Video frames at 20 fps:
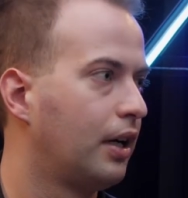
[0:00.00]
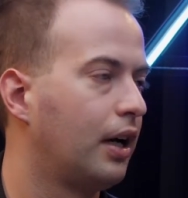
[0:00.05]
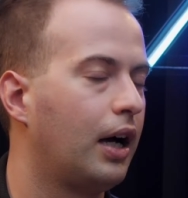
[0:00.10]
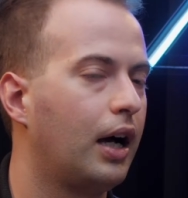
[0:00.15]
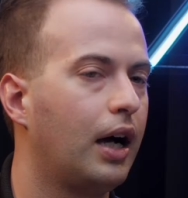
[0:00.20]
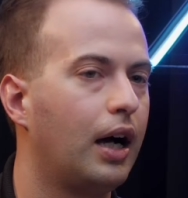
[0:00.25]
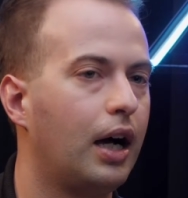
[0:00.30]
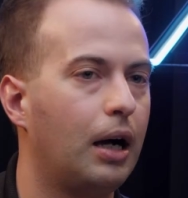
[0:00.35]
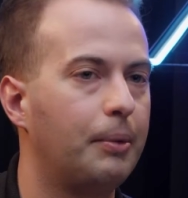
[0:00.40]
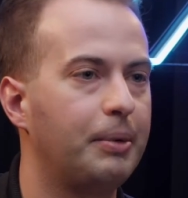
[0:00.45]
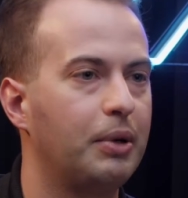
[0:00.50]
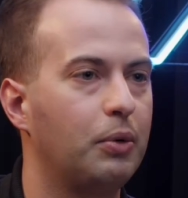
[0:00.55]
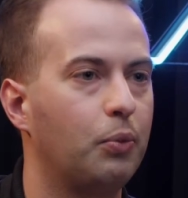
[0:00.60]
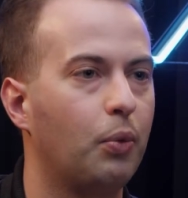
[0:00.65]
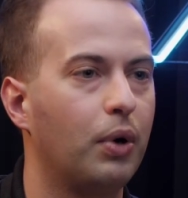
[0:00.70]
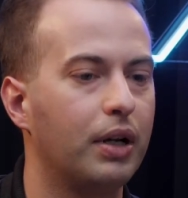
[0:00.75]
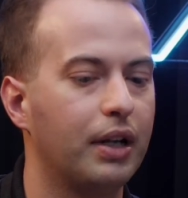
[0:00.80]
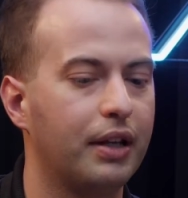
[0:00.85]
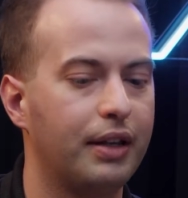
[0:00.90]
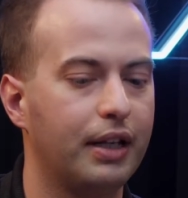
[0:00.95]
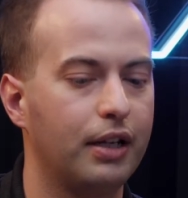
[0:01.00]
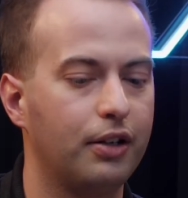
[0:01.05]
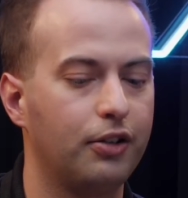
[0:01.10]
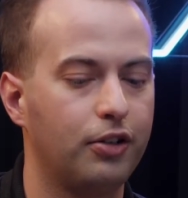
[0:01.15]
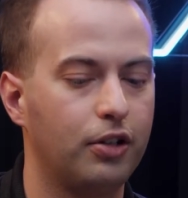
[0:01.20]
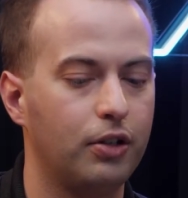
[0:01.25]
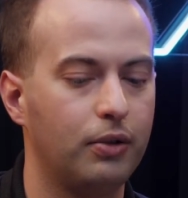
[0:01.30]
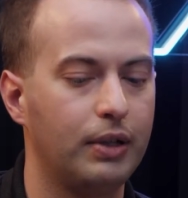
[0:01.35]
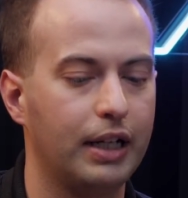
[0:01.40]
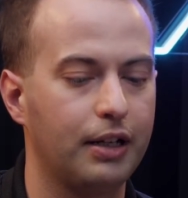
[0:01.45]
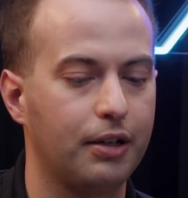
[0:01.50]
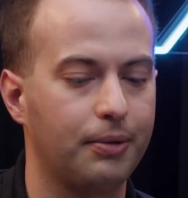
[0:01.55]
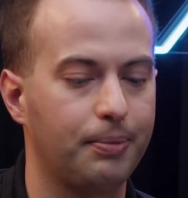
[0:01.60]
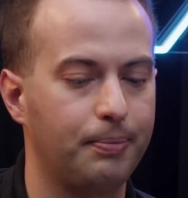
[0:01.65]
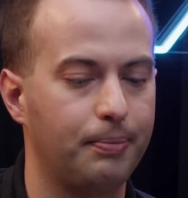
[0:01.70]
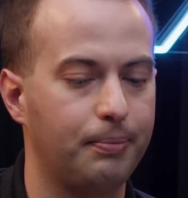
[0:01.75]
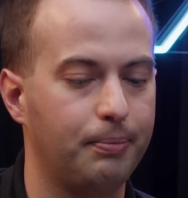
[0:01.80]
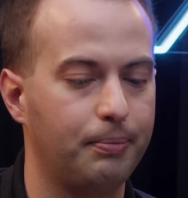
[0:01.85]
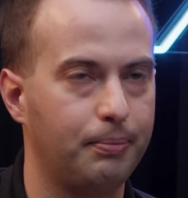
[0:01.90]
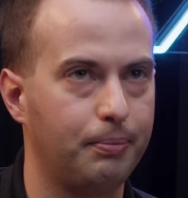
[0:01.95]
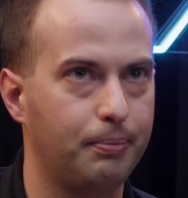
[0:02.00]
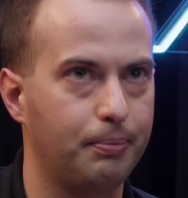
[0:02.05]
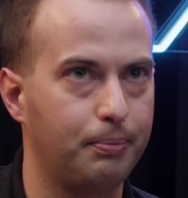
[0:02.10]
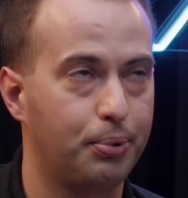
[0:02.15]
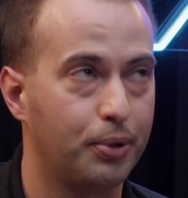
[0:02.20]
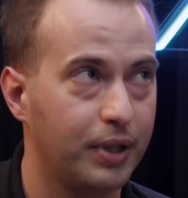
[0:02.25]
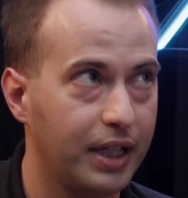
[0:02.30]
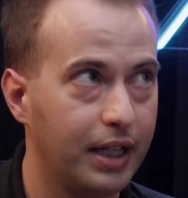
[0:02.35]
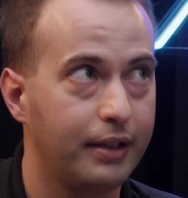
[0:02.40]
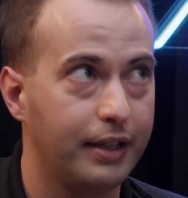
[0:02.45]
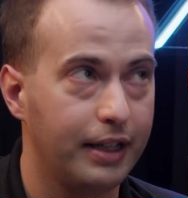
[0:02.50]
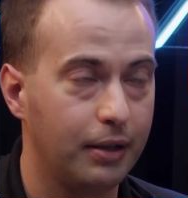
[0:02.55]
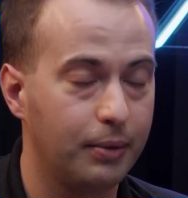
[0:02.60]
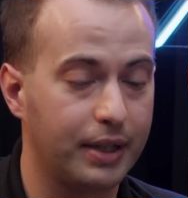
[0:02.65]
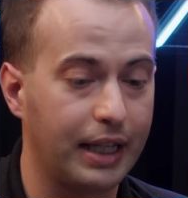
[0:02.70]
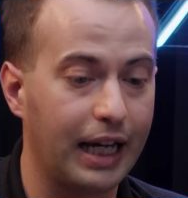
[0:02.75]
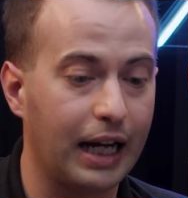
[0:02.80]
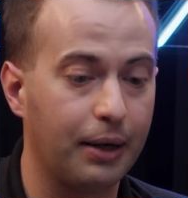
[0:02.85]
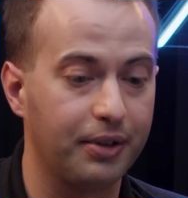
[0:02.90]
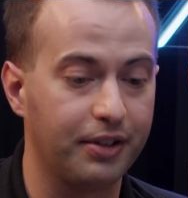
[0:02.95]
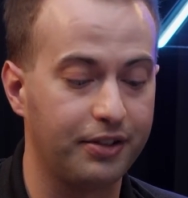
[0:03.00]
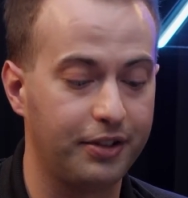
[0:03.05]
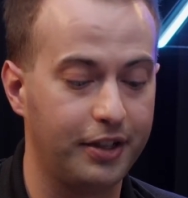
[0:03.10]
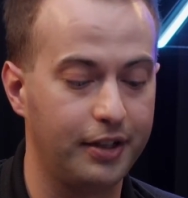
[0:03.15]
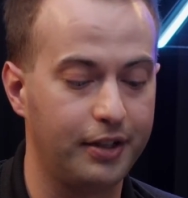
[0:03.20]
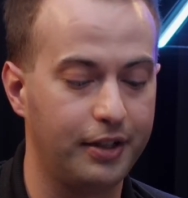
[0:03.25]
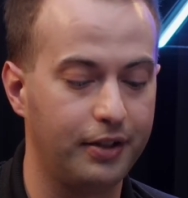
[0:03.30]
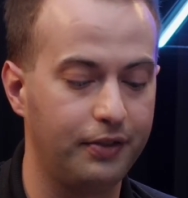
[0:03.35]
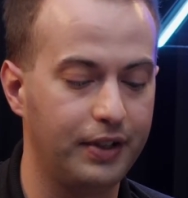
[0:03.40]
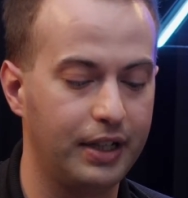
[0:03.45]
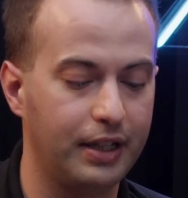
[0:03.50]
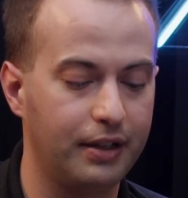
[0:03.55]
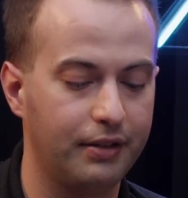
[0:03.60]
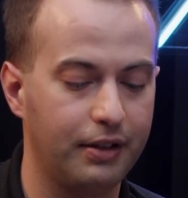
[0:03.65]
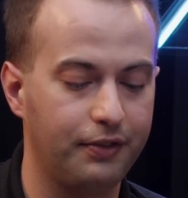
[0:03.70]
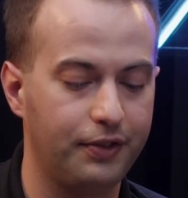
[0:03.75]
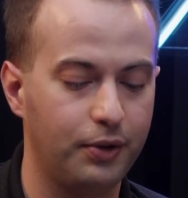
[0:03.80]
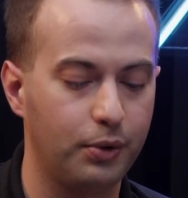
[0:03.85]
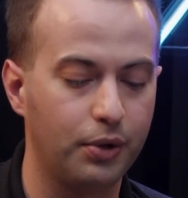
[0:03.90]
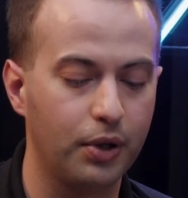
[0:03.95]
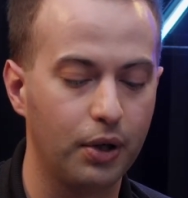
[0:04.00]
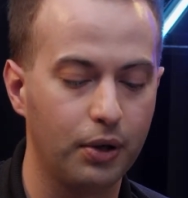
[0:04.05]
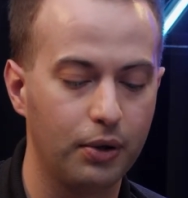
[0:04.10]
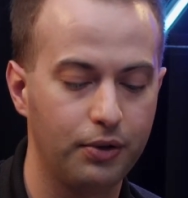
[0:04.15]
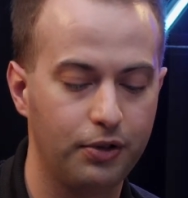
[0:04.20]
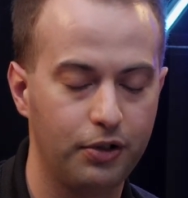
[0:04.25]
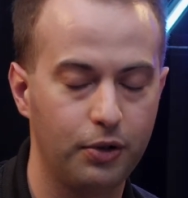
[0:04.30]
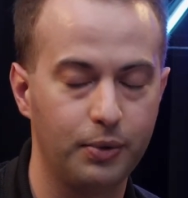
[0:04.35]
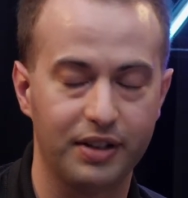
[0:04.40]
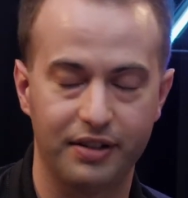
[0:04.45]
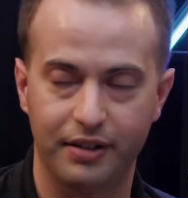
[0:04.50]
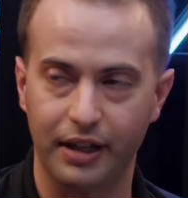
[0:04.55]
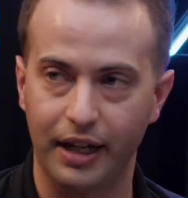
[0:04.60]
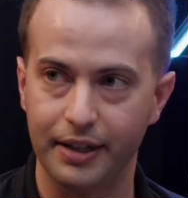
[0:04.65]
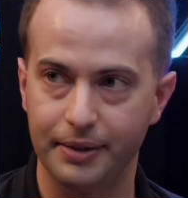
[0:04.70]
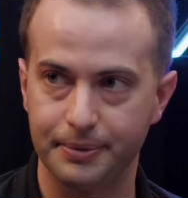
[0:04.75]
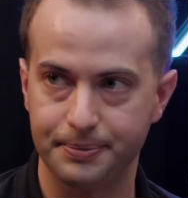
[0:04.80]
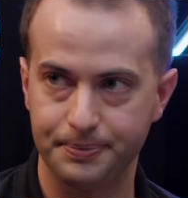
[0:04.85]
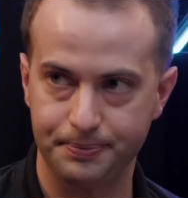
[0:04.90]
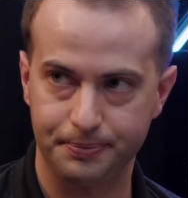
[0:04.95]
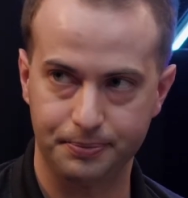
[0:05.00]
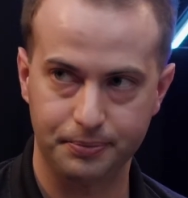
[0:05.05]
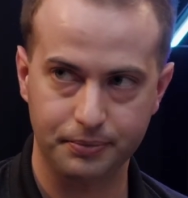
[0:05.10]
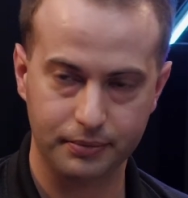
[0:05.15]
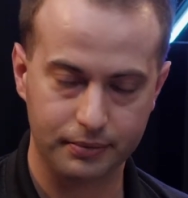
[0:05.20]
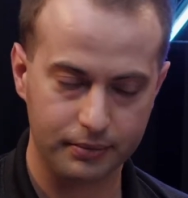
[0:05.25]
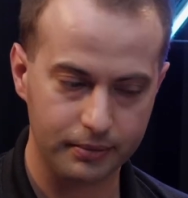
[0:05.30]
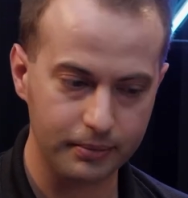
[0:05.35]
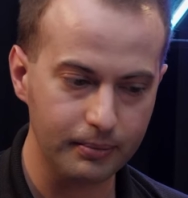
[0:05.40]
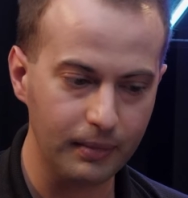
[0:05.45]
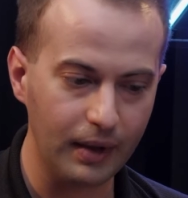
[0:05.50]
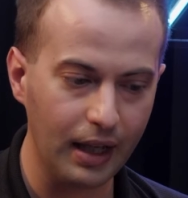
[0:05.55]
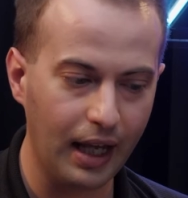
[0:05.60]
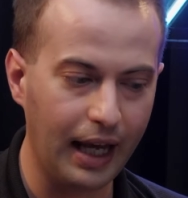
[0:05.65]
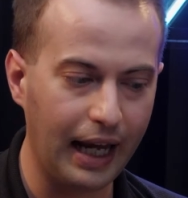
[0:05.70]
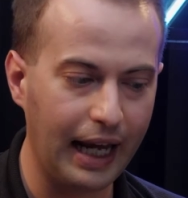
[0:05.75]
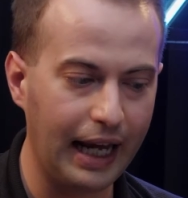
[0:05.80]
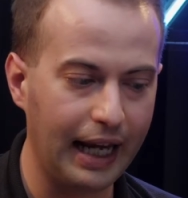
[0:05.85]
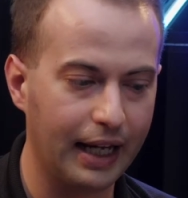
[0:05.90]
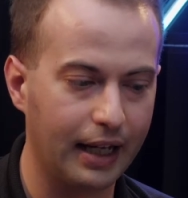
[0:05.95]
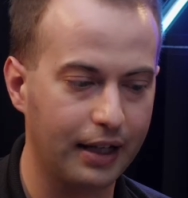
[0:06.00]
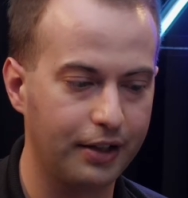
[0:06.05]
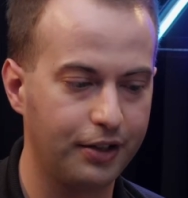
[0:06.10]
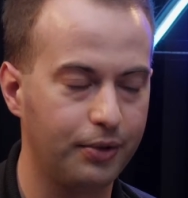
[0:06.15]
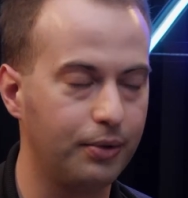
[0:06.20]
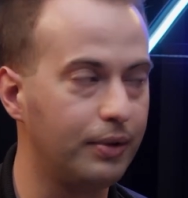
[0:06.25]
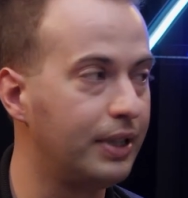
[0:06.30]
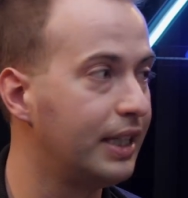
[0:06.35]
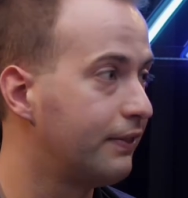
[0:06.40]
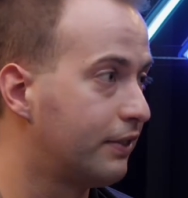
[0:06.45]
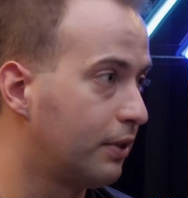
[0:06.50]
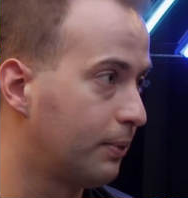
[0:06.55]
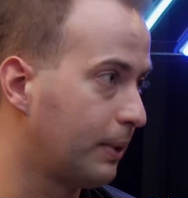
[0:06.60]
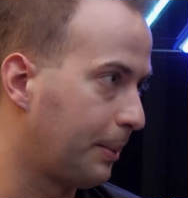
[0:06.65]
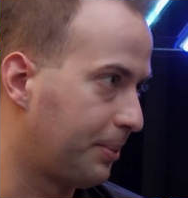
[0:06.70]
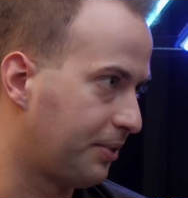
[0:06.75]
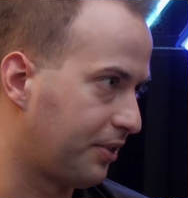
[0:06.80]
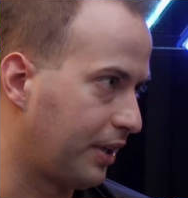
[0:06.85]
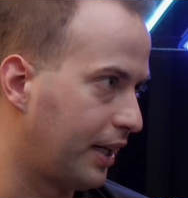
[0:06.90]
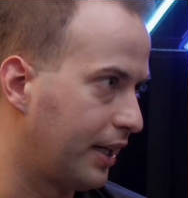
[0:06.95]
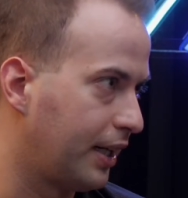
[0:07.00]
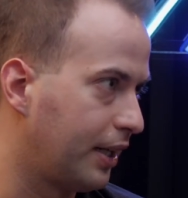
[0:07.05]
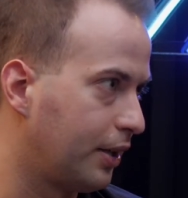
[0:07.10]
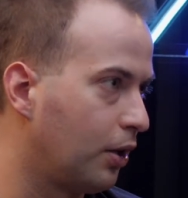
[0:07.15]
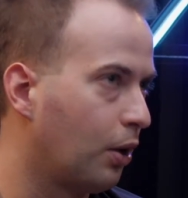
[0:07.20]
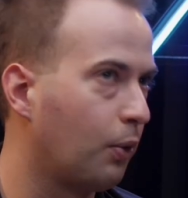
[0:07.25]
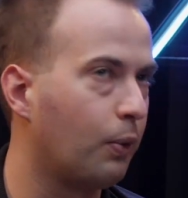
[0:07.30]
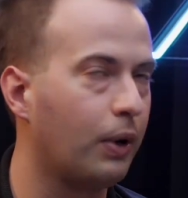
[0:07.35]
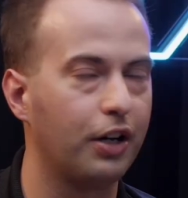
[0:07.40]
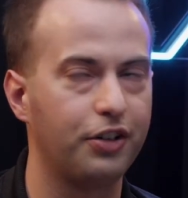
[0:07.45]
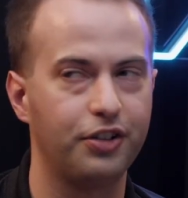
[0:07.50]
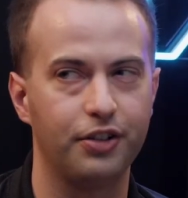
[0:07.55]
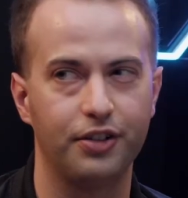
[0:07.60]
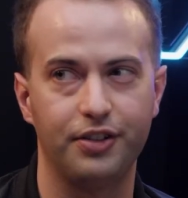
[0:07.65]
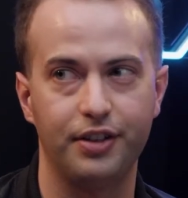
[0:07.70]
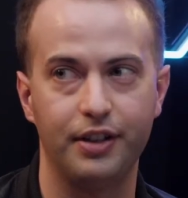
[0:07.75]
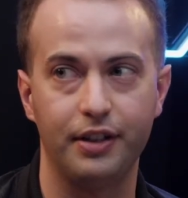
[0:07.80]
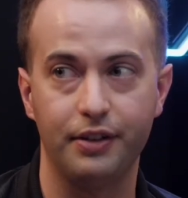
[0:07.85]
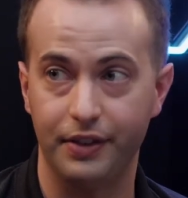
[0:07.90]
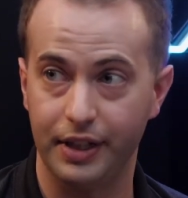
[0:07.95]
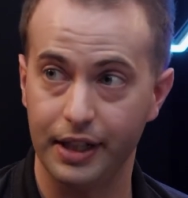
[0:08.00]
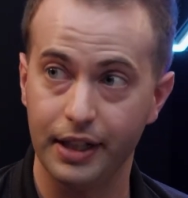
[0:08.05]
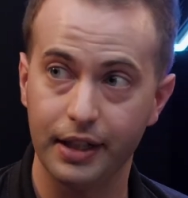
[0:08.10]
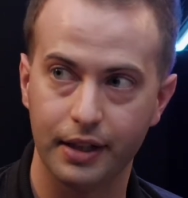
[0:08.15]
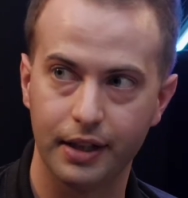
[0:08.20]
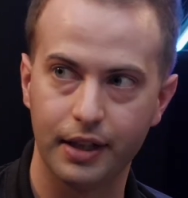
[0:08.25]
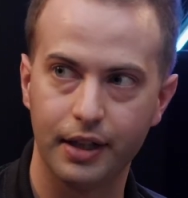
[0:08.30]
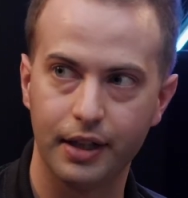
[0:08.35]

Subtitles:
And one thing too that's pretty neat with our CTV is if you go to a site and you leave the website and go watch your TV,